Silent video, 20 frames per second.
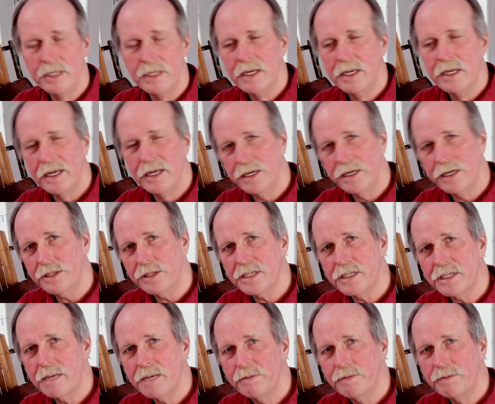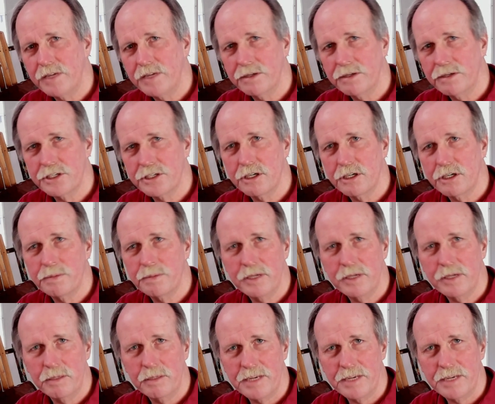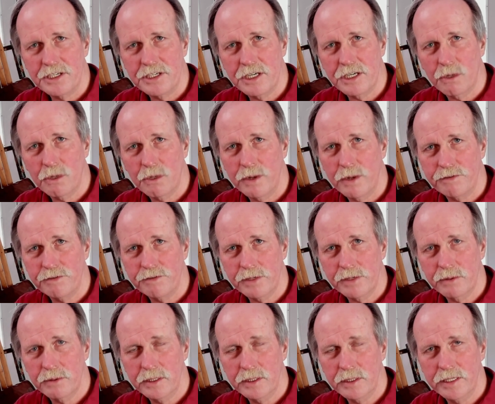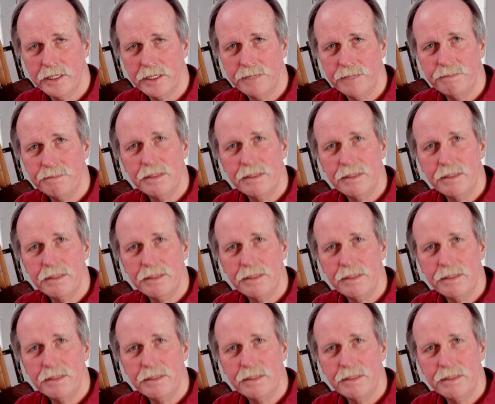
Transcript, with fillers: Another type of telescope that you may see quite frequently